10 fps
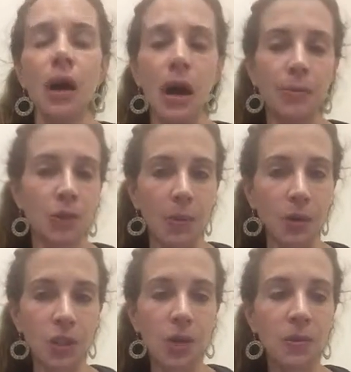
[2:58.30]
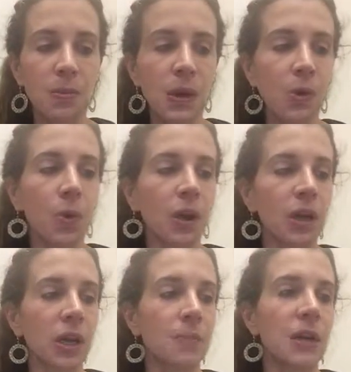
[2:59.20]
troubleshoot it with me, or
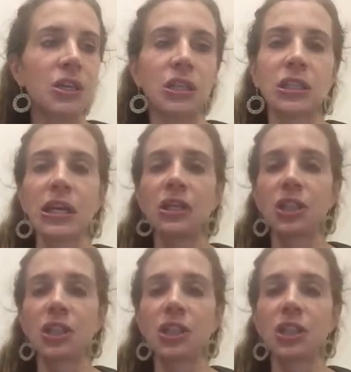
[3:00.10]
it could be just a